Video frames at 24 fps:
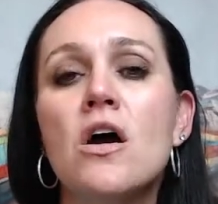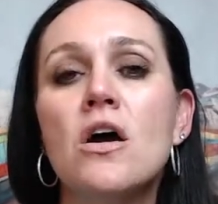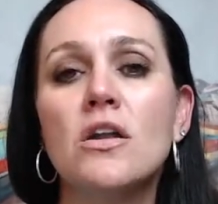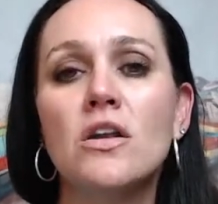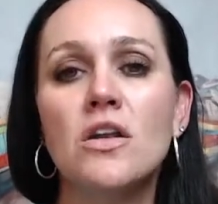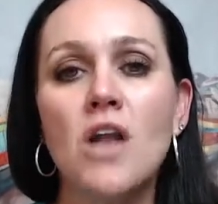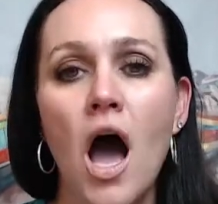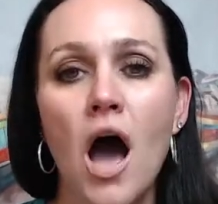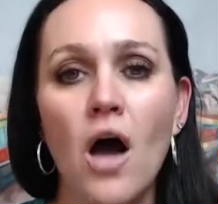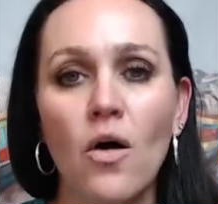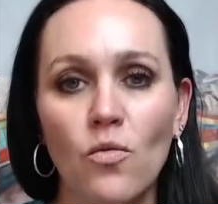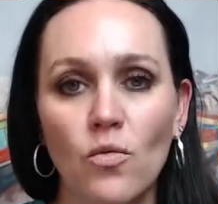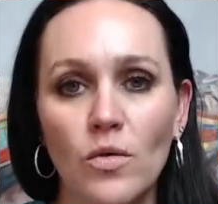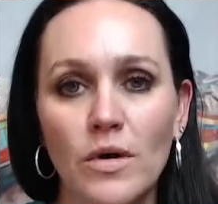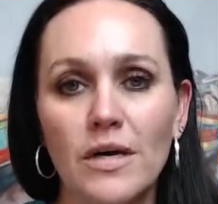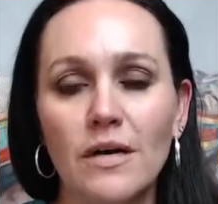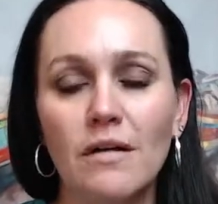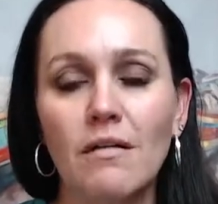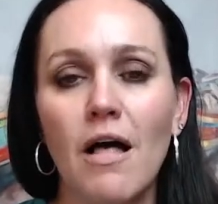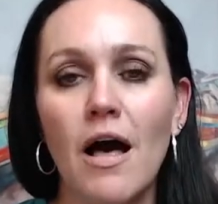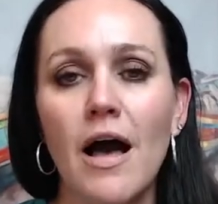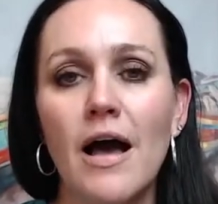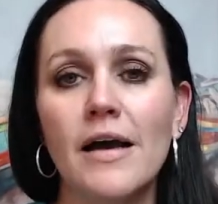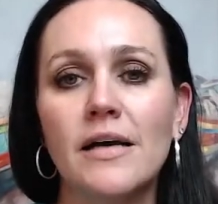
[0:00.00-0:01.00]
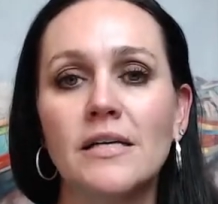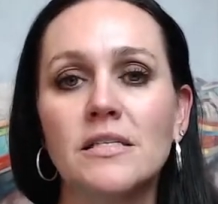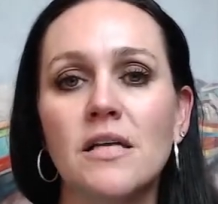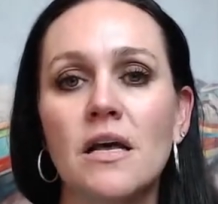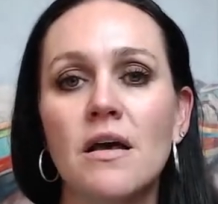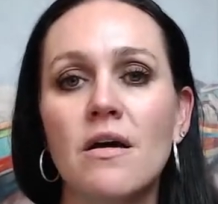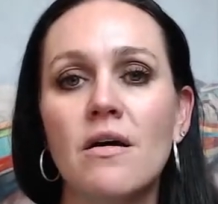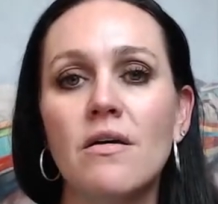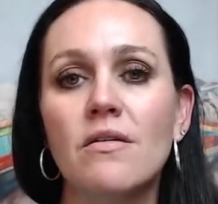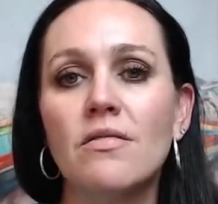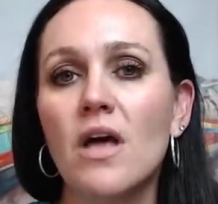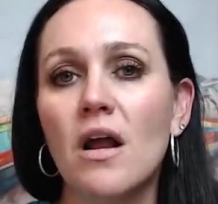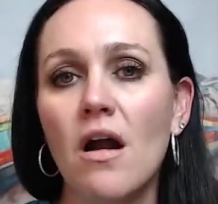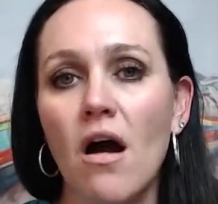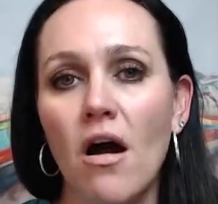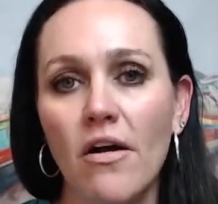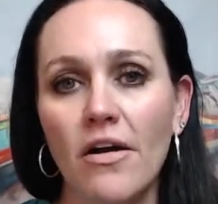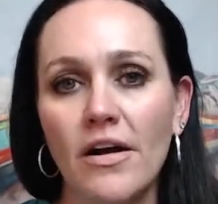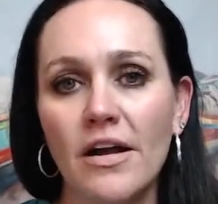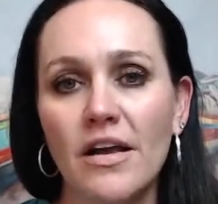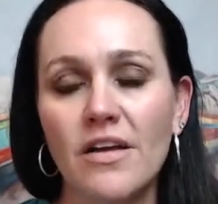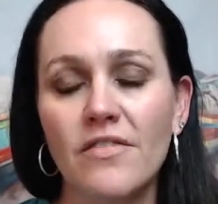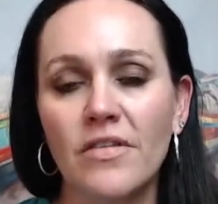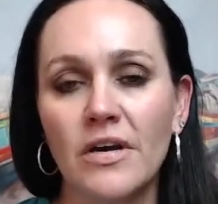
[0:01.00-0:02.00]
not realize that
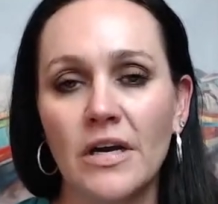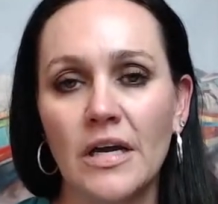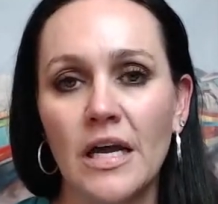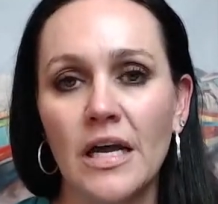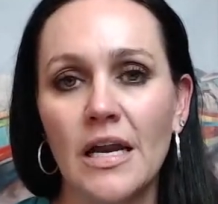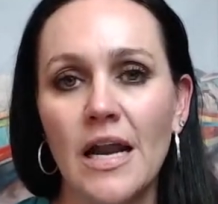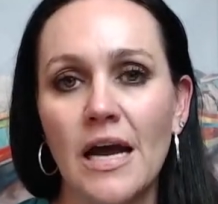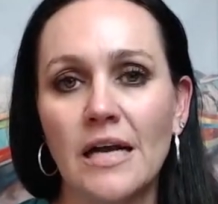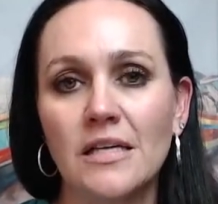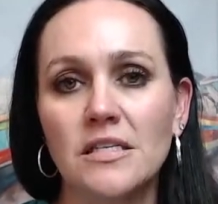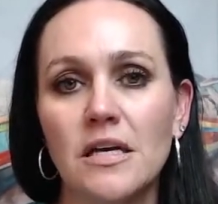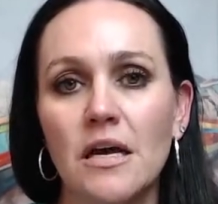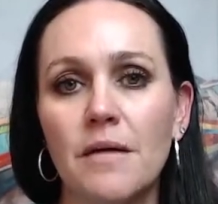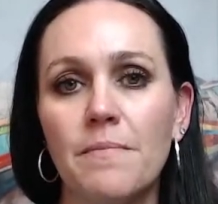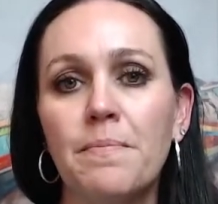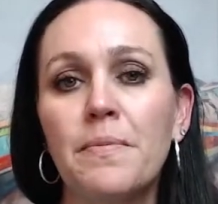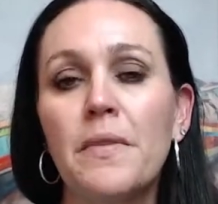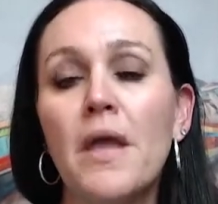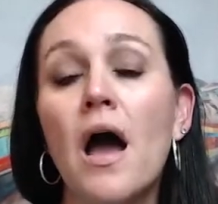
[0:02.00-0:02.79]
are even connected.